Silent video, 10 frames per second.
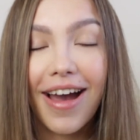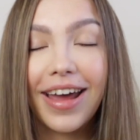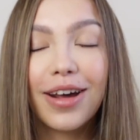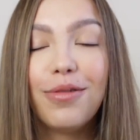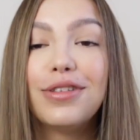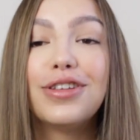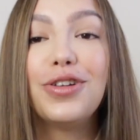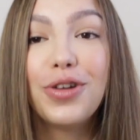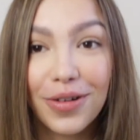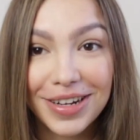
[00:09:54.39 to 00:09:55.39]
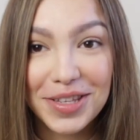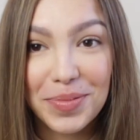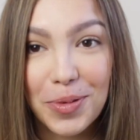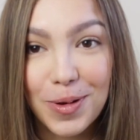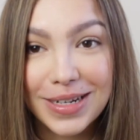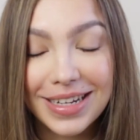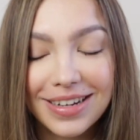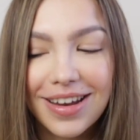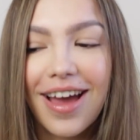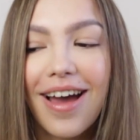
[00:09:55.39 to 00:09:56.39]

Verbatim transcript: and I was not disappointed.